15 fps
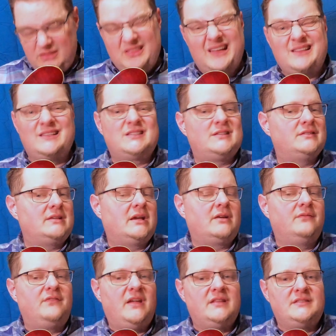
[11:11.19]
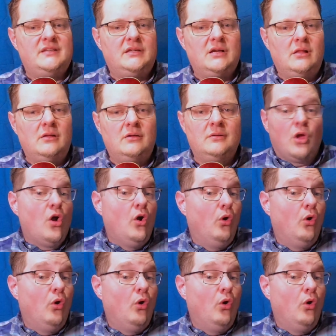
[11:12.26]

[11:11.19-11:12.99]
Unlike this is like a fancy color.